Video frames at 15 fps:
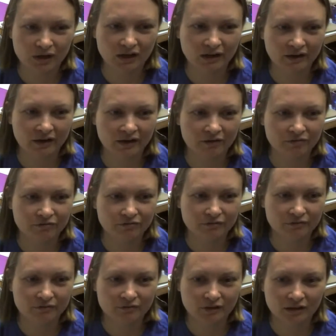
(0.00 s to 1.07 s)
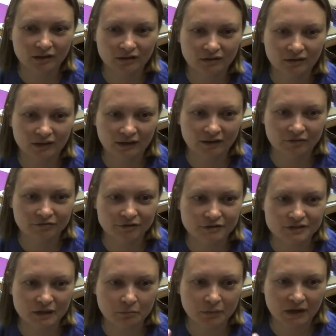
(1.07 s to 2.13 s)
it kind of feels
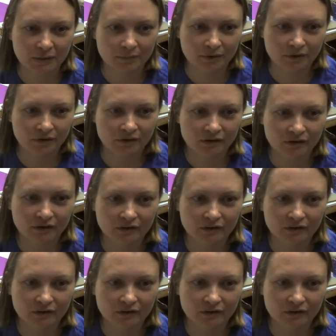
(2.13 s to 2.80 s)
like paper.